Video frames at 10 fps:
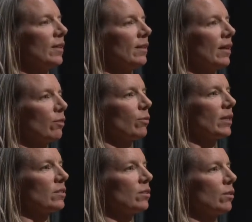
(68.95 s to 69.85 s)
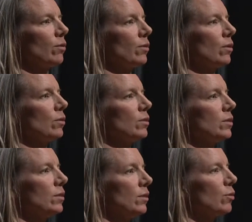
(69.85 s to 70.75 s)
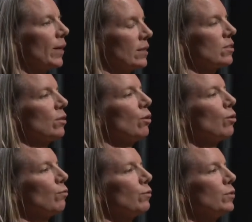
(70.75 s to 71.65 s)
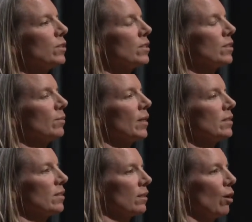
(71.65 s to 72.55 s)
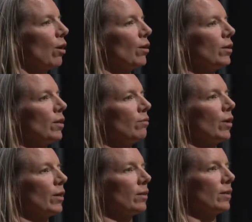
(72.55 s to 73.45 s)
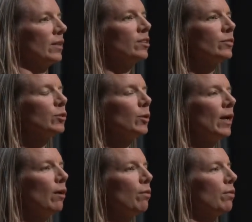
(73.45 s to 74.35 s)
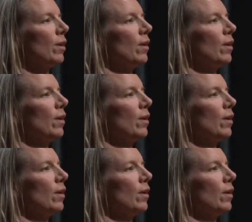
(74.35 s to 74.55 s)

and that threatens the local food system that is at the heart of our individual health,